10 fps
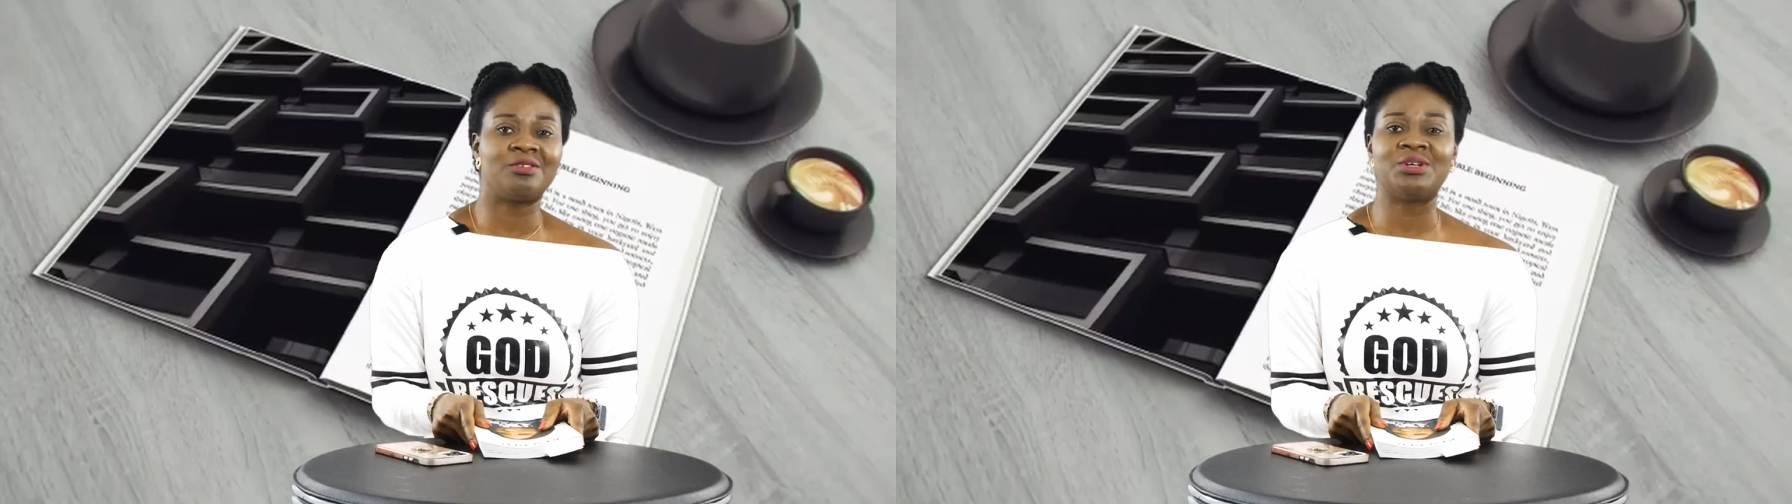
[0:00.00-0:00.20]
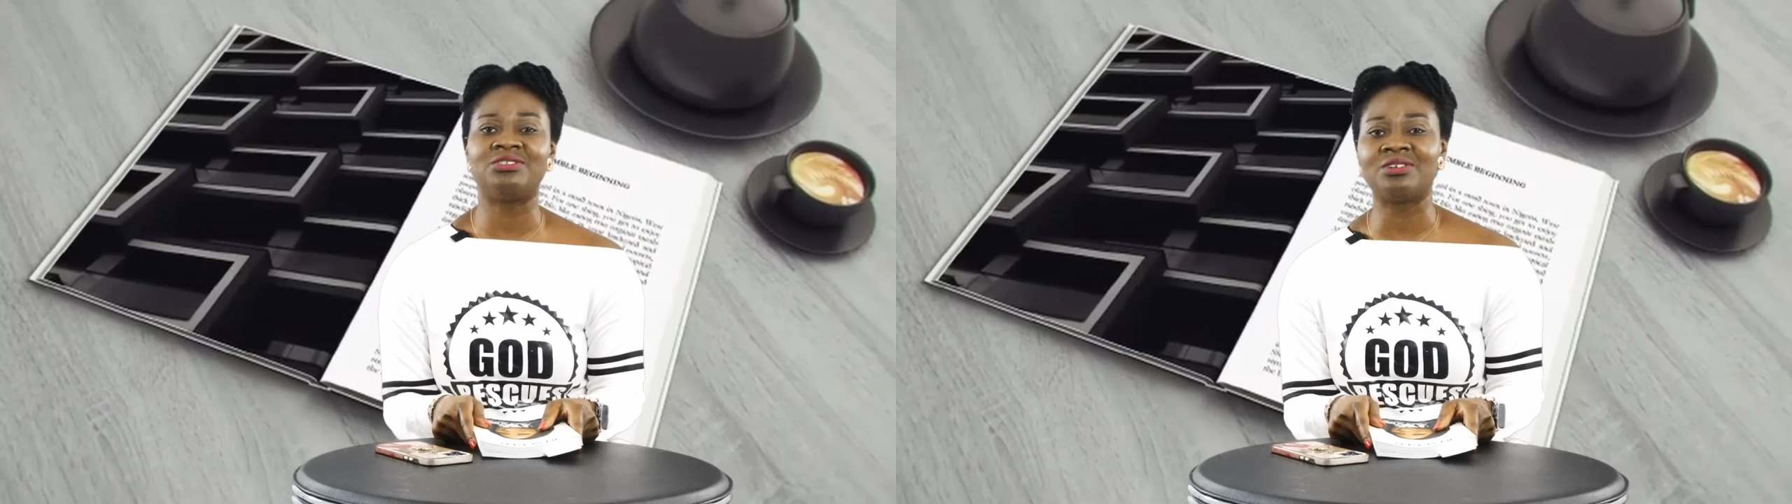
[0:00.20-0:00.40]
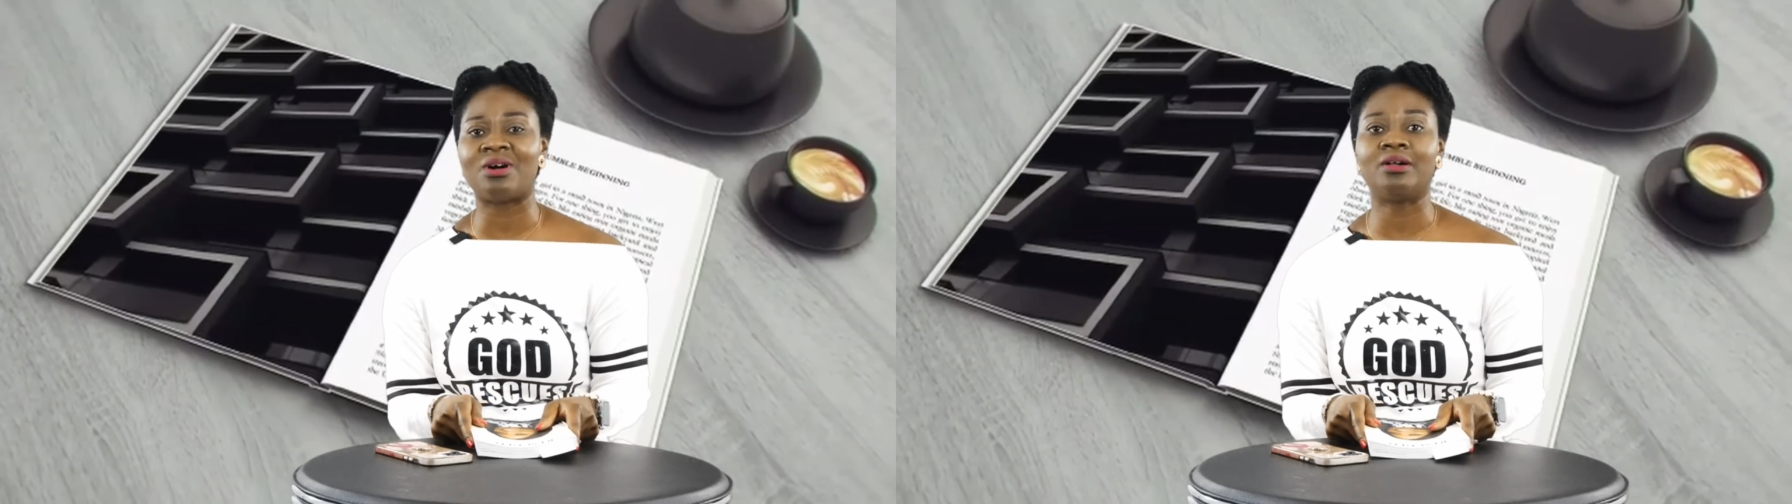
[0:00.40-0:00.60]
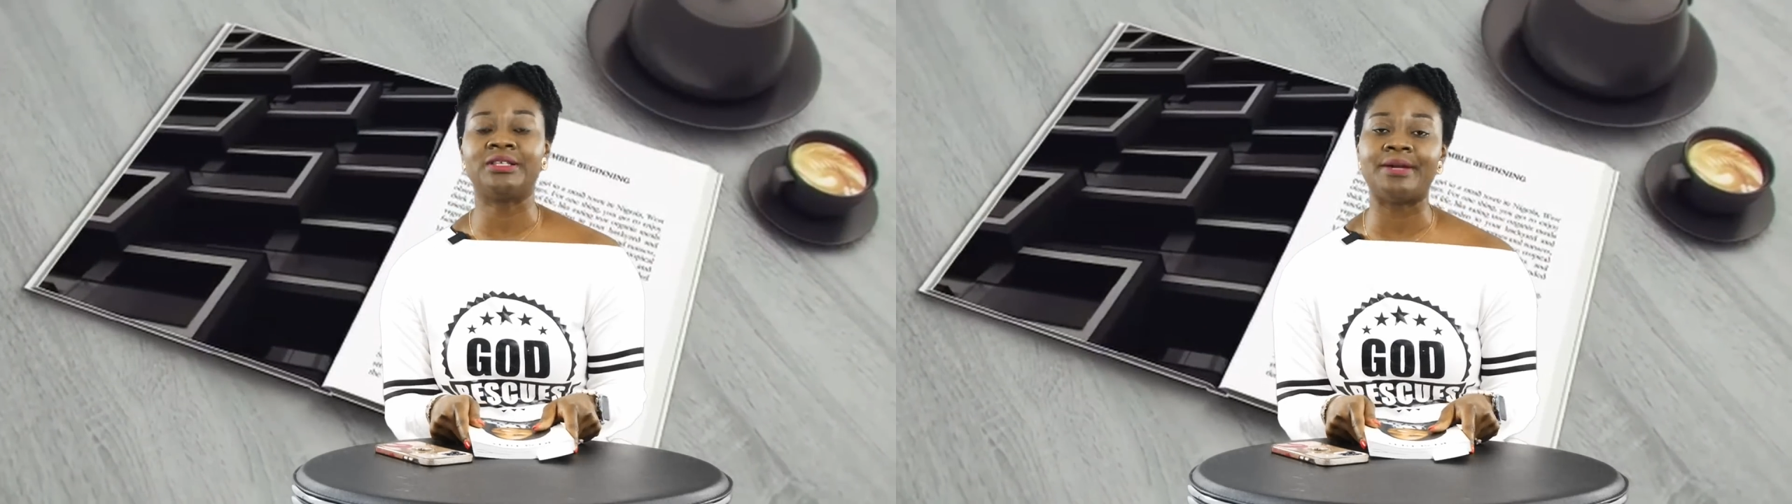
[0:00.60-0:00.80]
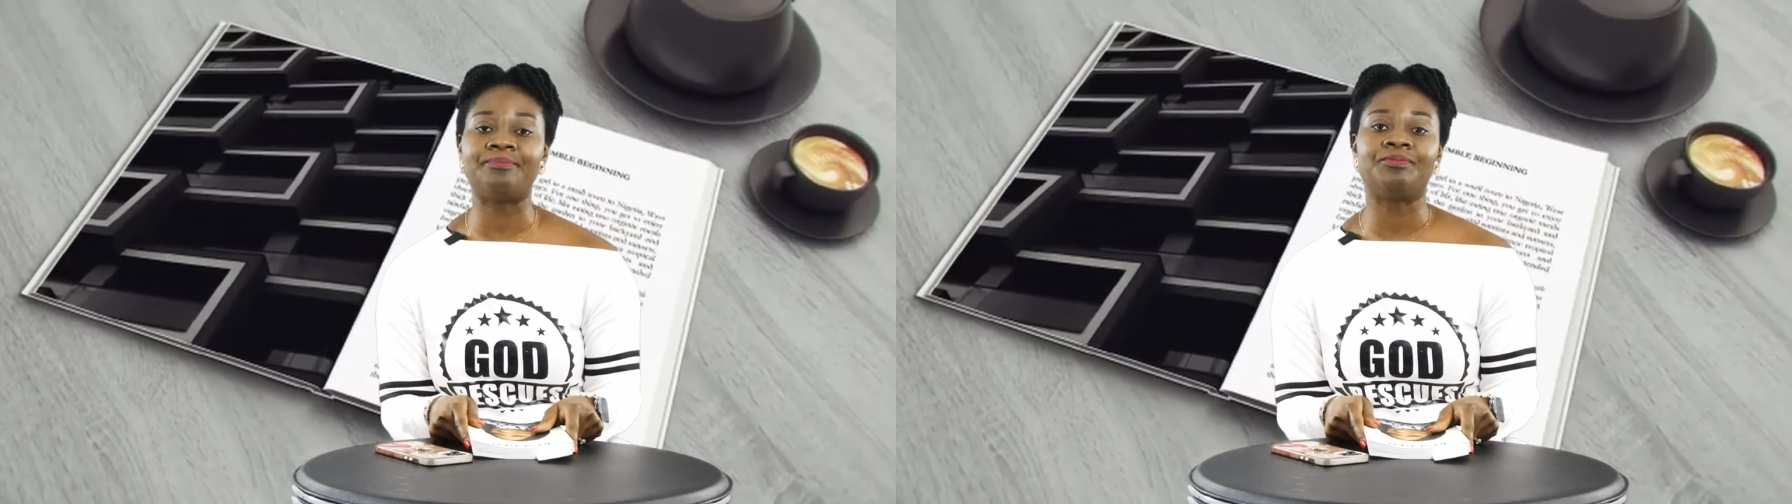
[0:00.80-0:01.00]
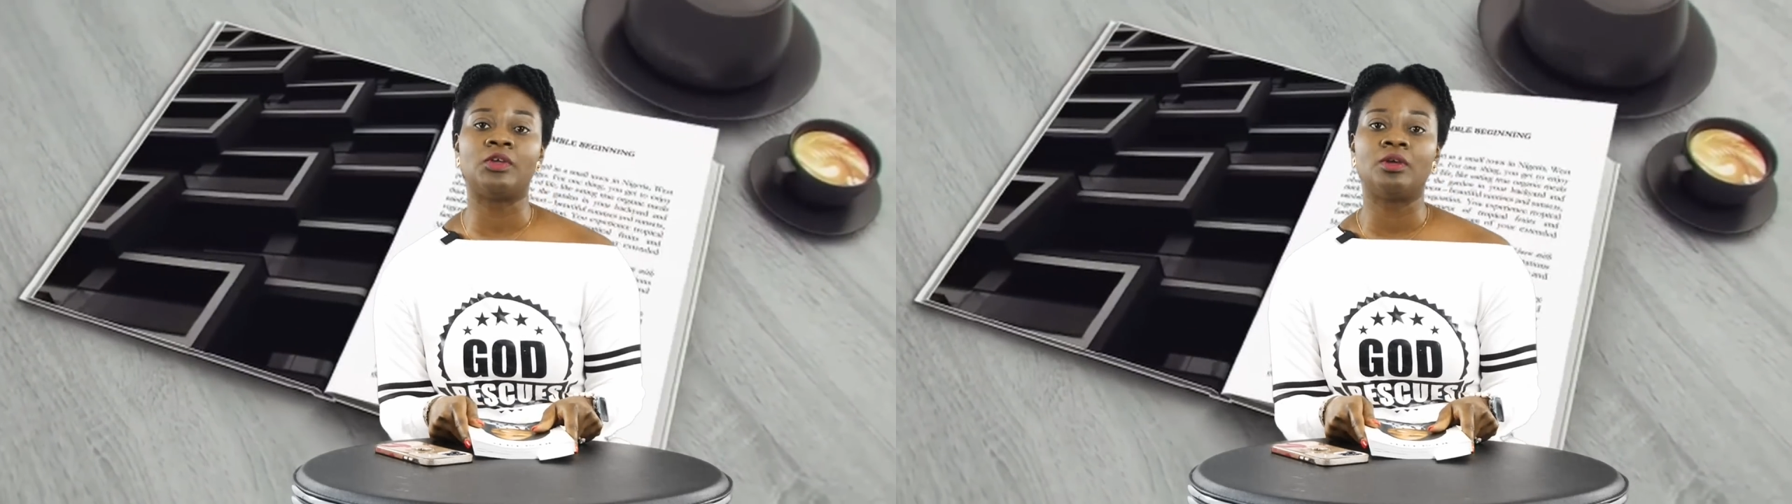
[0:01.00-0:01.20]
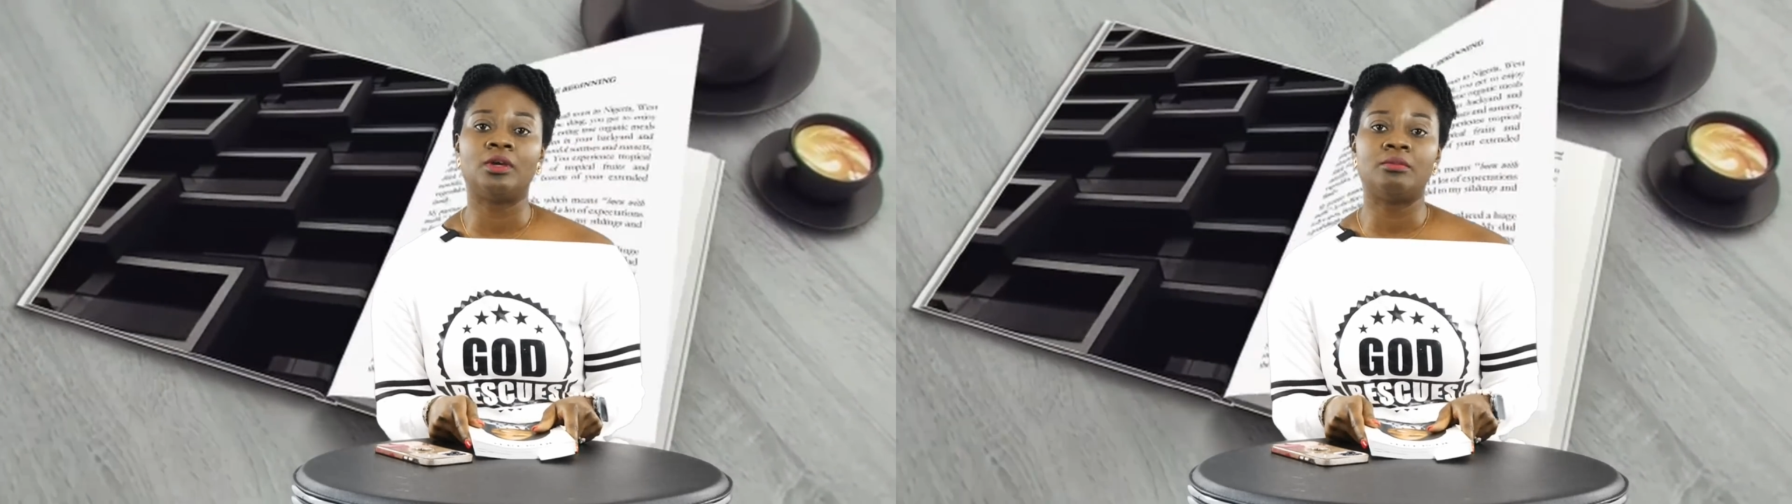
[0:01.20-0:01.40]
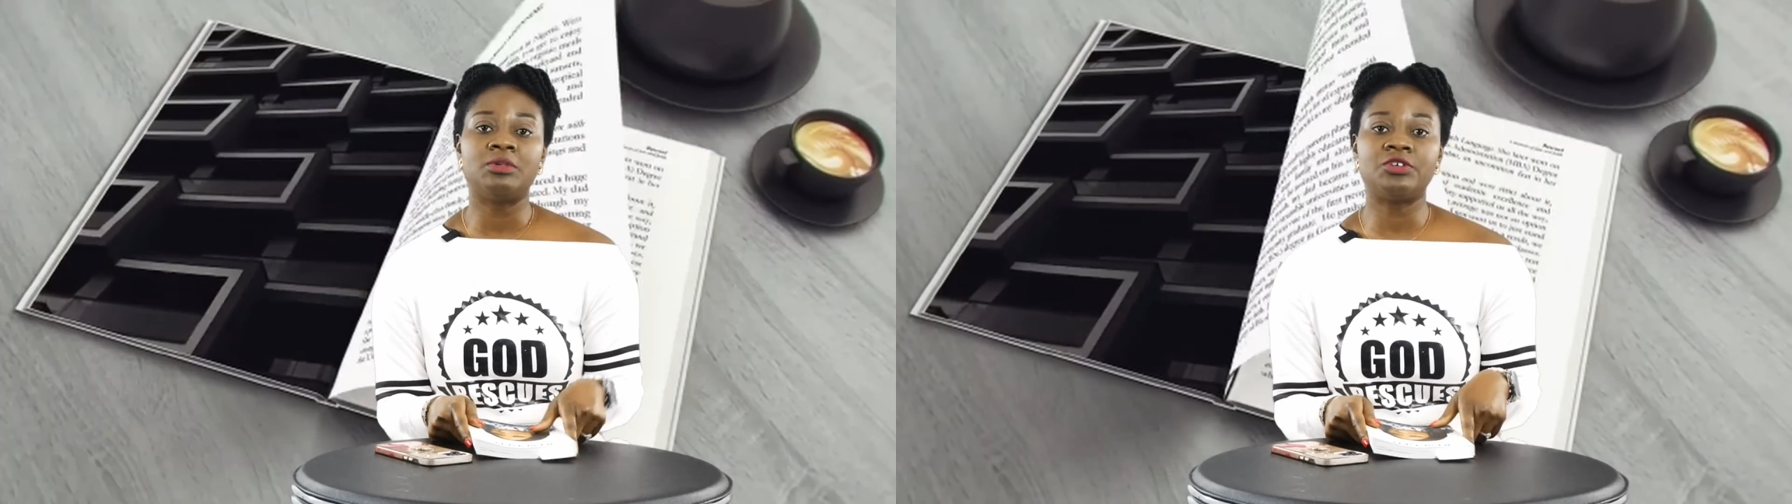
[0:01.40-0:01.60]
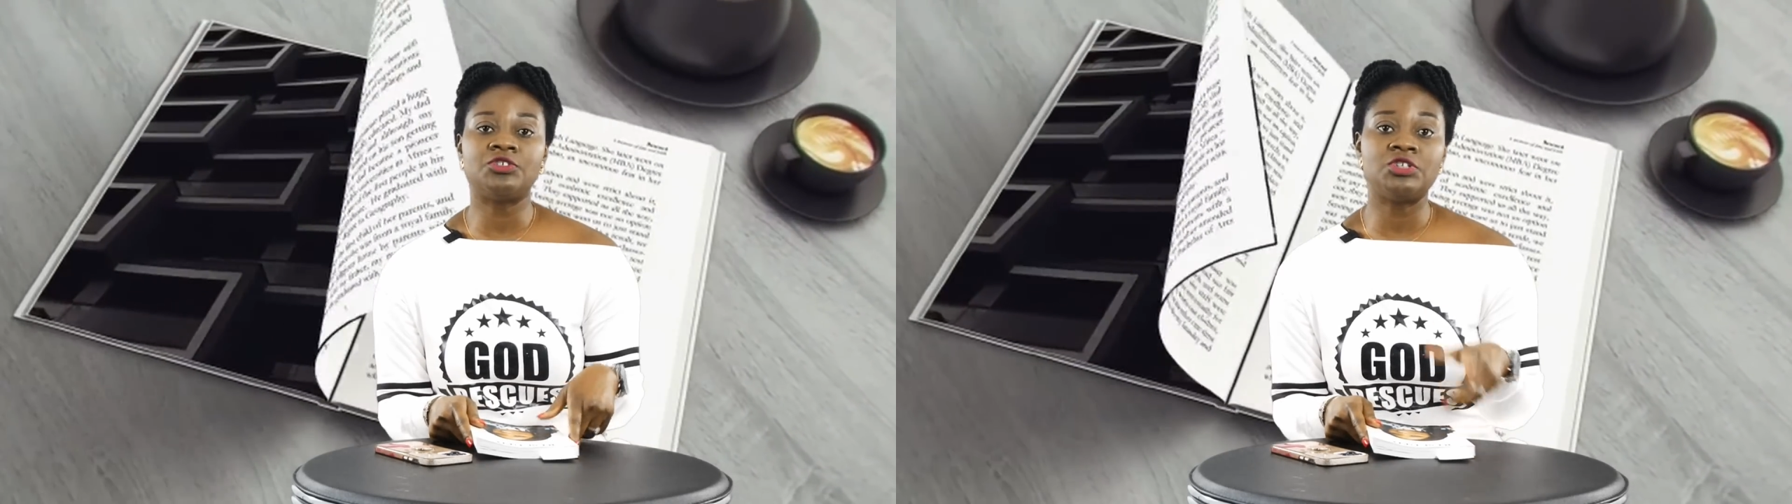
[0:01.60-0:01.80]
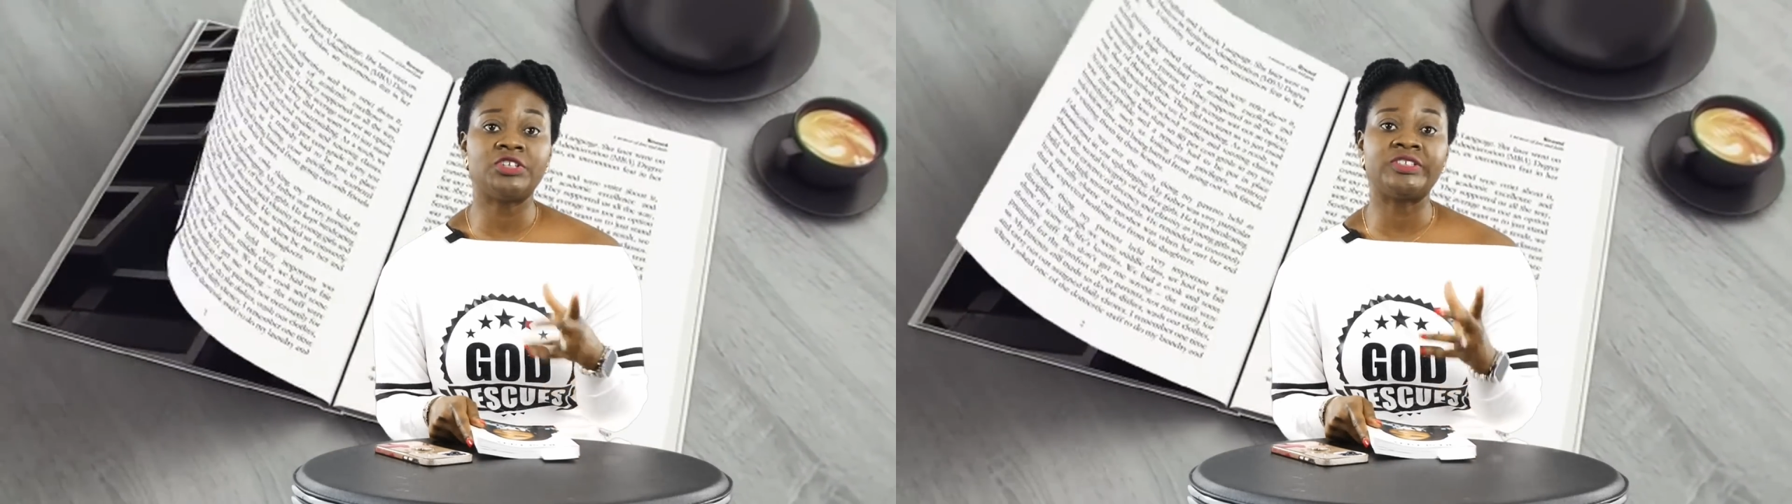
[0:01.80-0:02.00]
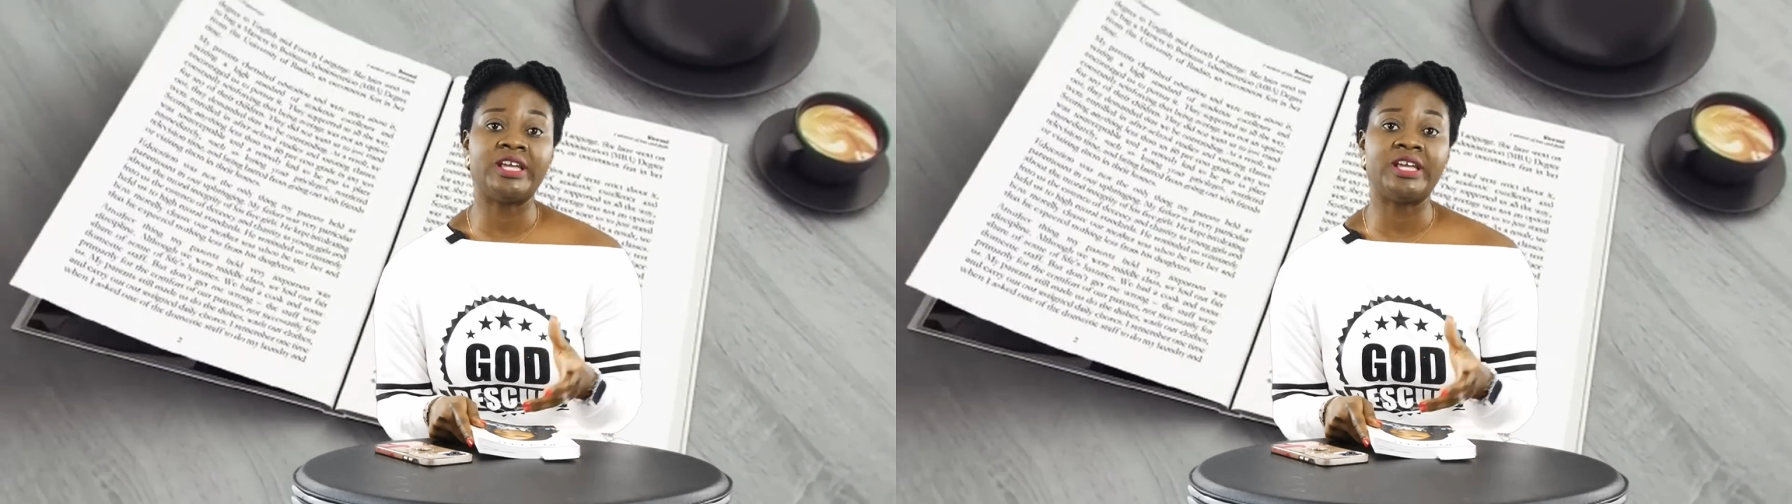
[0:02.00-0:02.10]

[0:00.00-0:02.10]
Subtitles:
going to call them. Because you just